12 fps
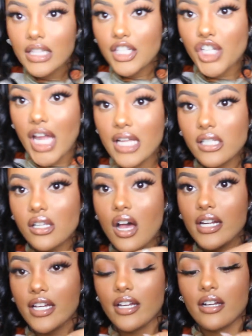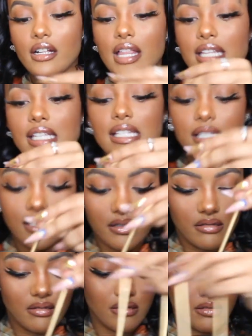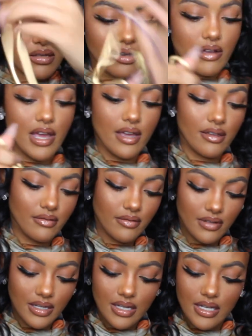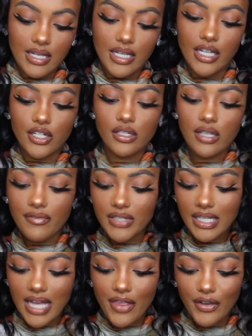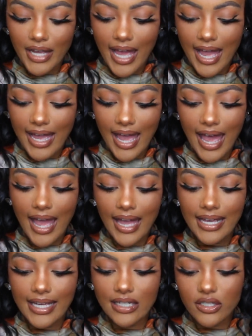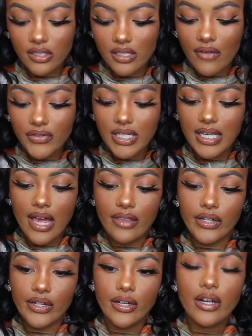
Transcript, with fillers: the chains on it are like this okay get yourself together KK get yourself together